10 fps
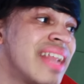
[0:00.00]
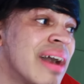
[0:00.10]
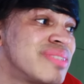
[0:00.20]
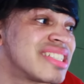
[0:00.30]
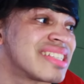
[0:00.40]
Now
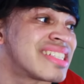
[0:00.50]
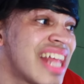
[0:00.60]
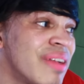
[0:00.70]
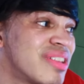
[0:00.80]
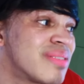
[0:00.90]
I'm just a
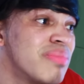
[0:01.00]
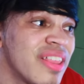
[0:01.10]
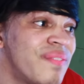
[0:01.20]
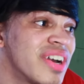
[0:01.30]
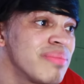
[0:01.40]
slave to this
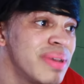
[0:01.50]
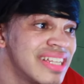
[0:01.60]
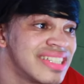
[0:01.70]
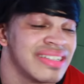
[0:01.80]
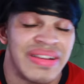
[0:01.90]
motherfucking
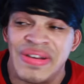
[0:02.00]
pigeon.